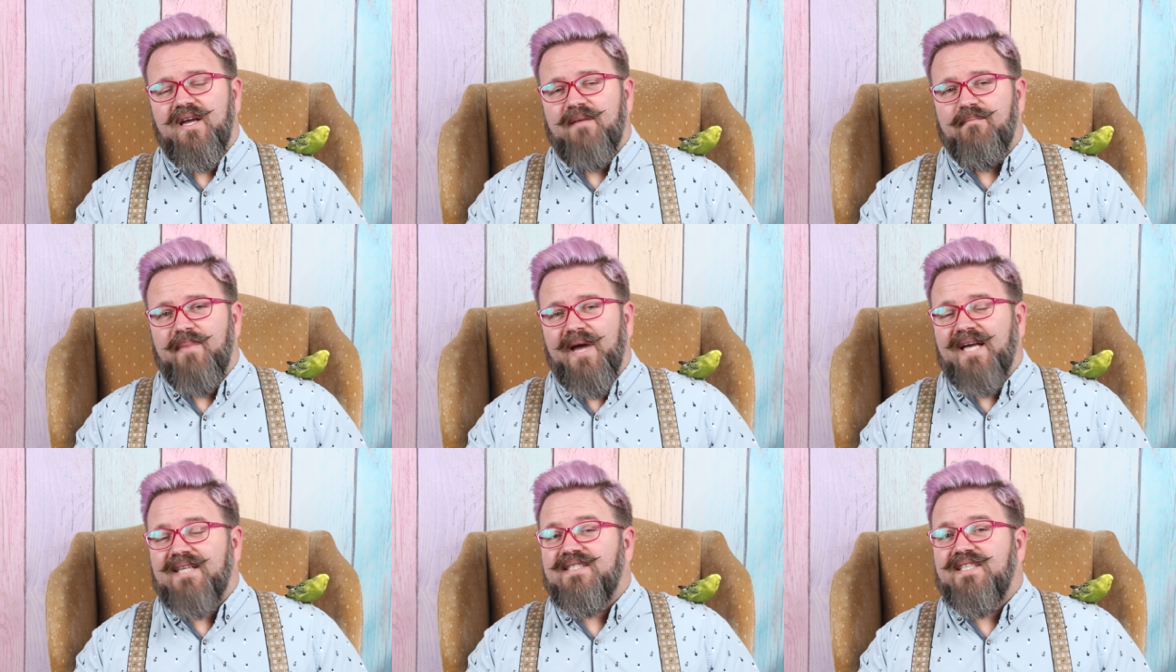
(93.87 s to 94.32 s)

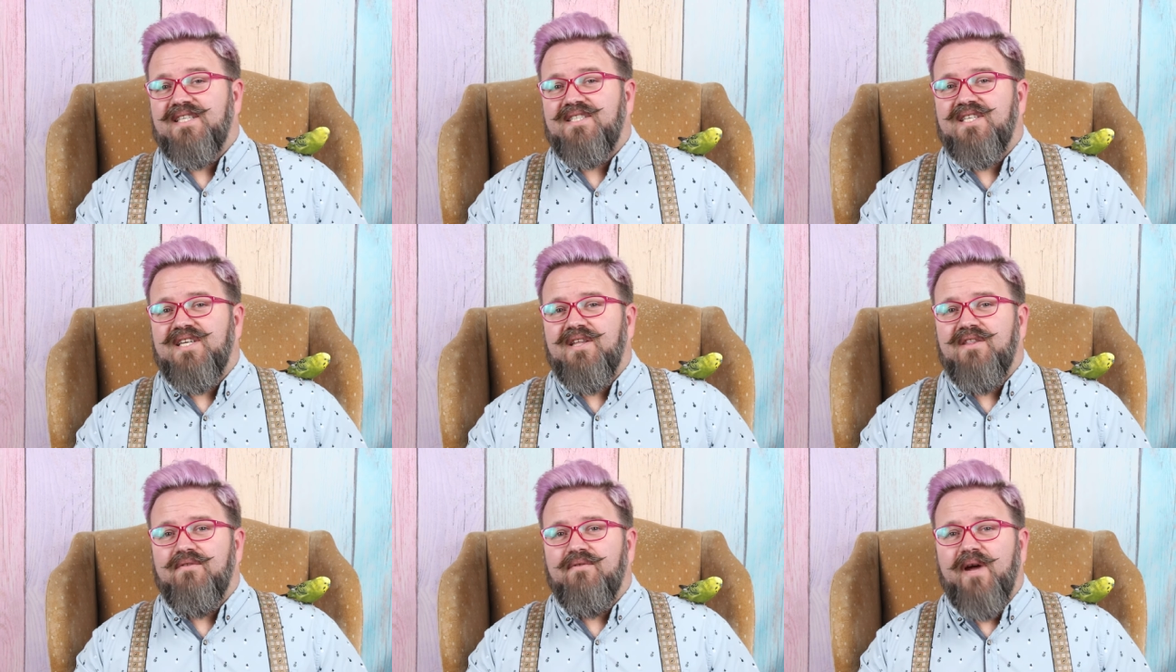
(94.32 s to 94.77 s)

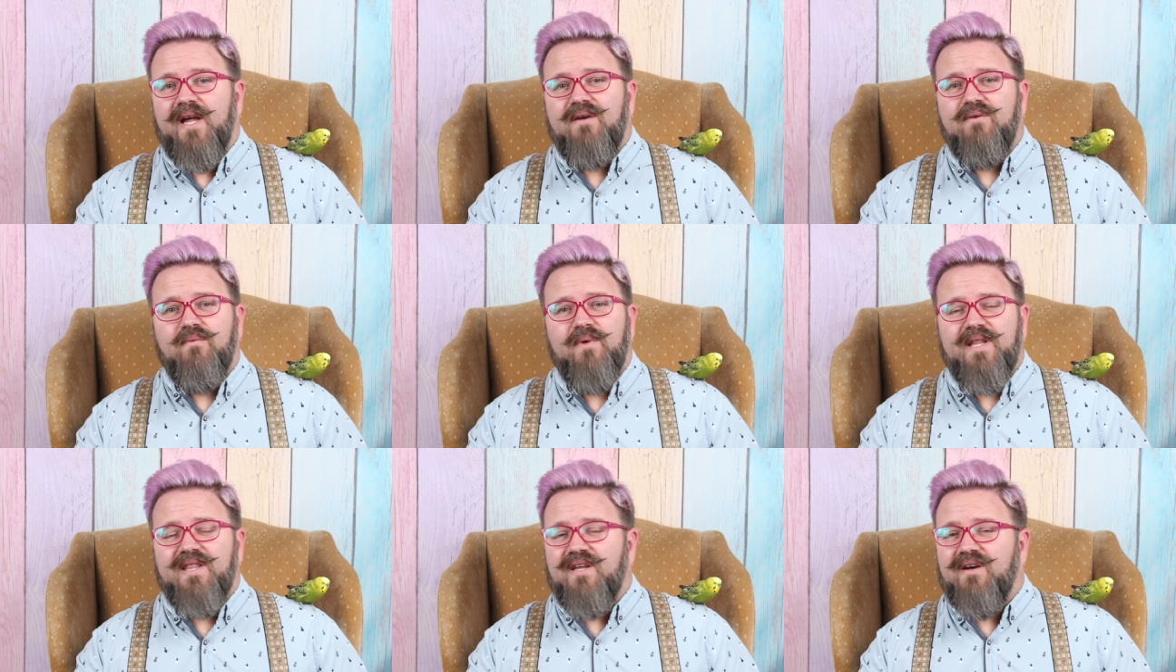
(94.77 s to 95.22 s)
backstitching thread
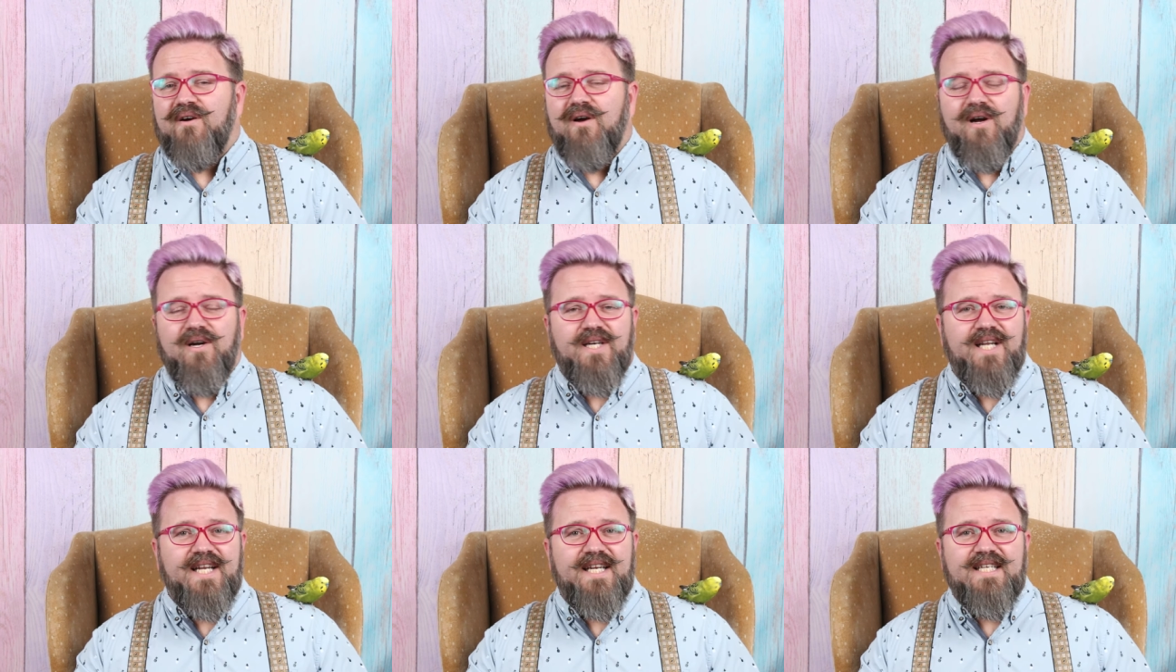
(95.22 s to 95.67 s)
when there
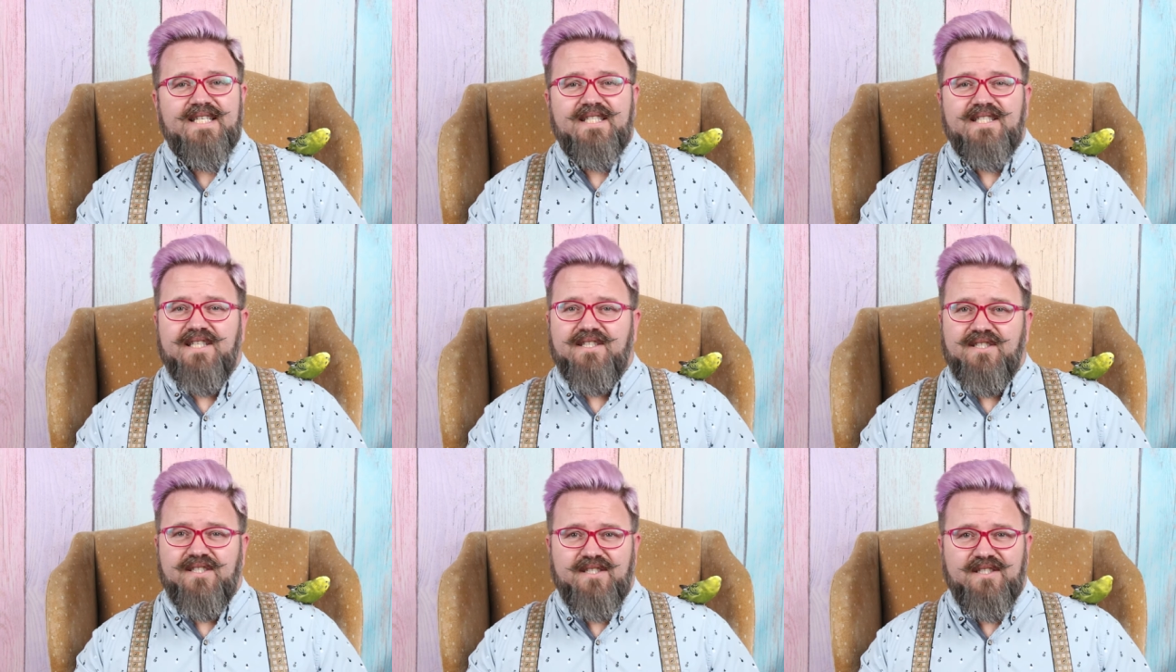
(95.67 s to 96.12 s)
aren't any
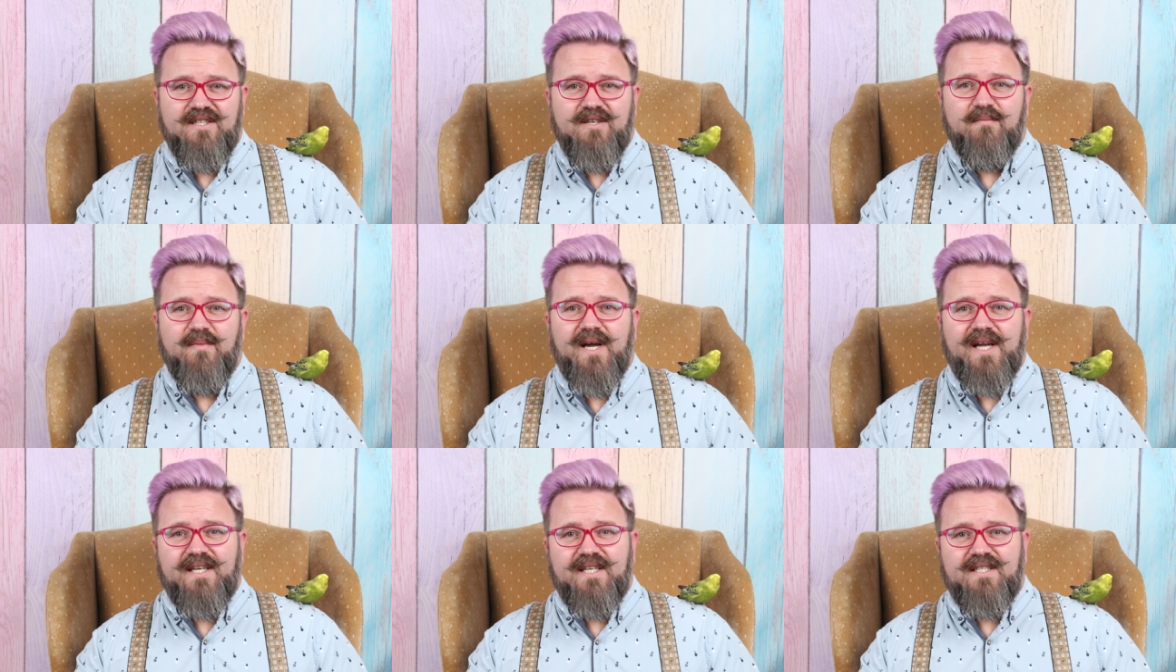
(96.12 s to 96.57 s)
stitches
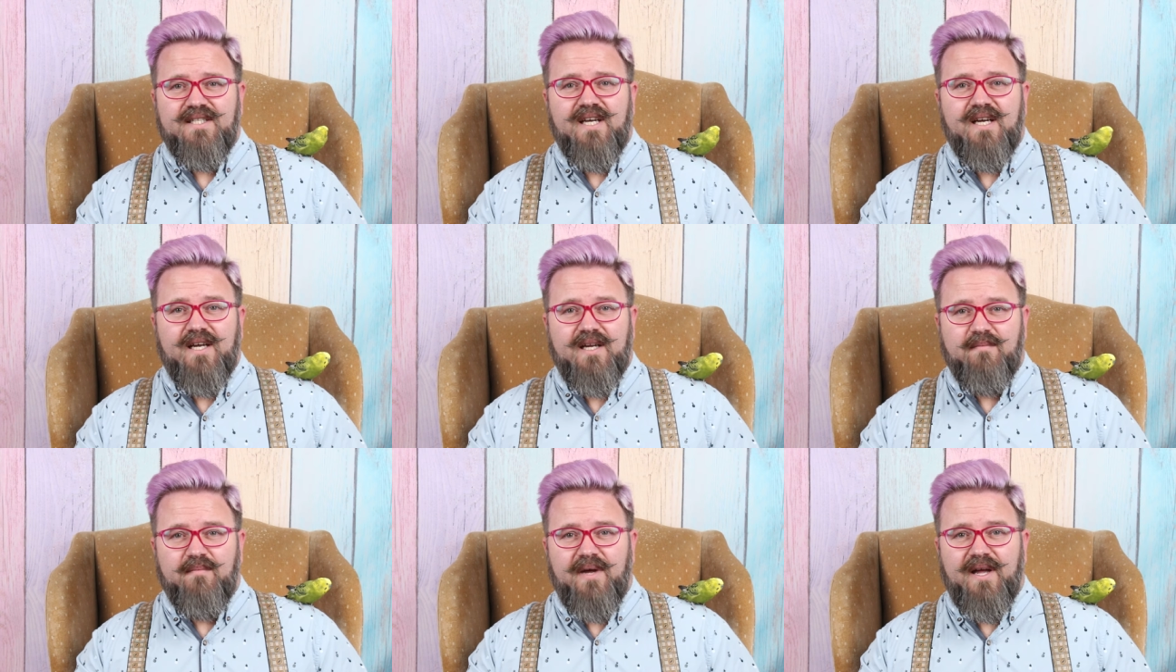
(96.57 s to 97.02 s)
nearby to
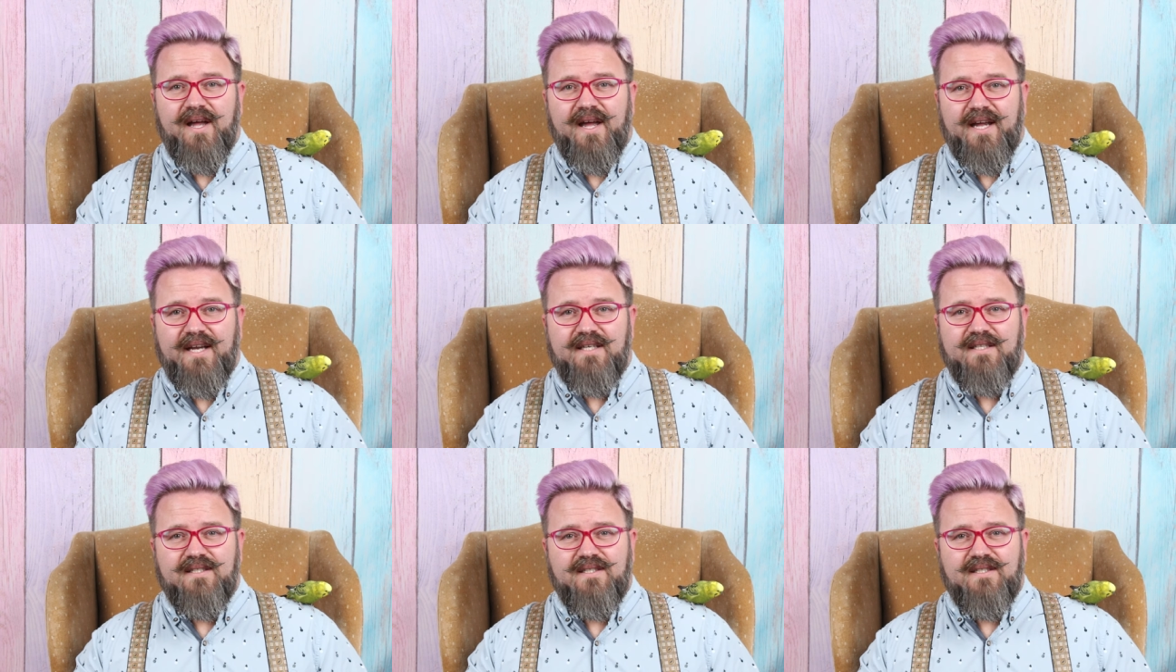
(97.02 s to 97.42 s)
tuck it behind.